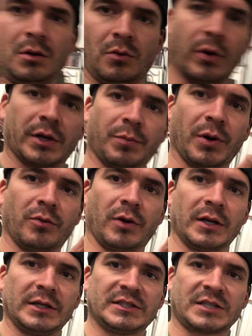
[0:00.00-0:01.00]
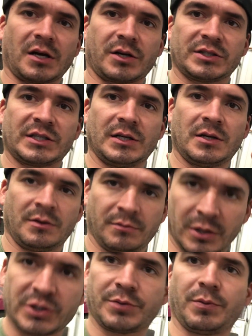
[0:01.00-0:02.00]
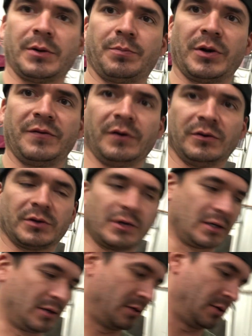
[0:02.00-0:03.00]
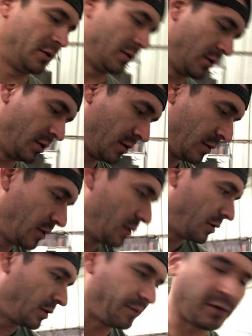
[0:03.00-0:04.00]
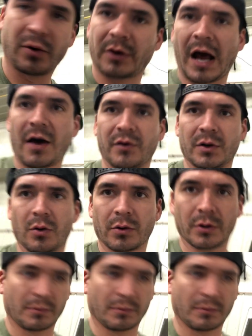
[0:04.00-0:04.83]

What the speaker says: when you're putting one of these suckers in, make sure you put a pre-filter in. If you don't have one, order them.